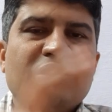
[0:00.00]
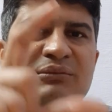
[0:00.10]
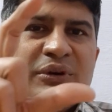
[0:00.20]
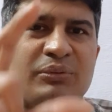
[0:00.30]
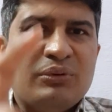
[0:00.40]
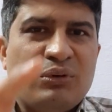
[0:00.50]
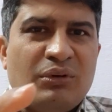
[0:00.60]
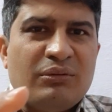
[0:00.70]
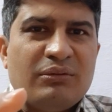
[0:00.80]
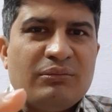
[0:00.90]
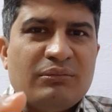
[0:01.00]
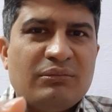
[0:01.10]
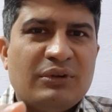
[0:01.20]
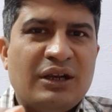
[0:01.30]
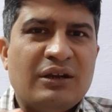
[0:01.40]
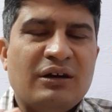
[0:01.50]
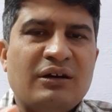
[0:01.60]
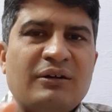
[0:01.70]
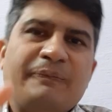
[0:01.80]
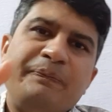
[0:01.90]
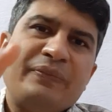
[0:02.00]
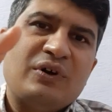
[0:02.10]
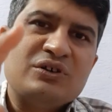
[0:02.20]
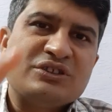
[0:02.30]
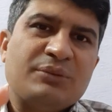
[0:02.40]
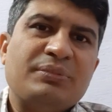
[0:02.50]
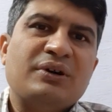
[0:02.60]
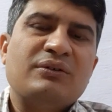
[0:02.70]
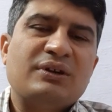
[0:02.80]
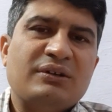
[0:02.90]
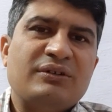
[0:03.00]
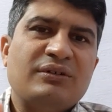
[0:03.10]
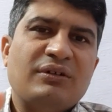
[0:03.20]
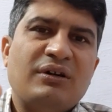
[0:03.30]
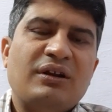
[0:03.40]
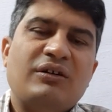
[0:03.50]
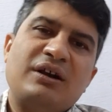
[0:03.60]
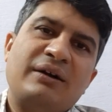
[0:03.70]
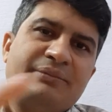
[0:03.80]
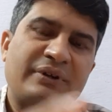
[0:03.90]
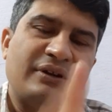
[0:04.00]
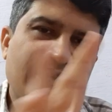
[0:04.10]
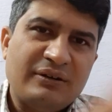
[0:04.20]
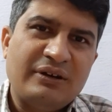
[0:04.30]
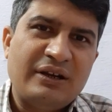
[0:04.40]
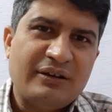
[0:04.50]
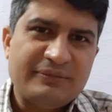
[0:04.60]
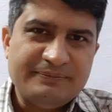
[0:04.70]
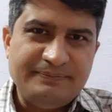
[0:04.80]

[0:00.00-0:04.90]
before dinner or supper, whatever you call, or after dinner.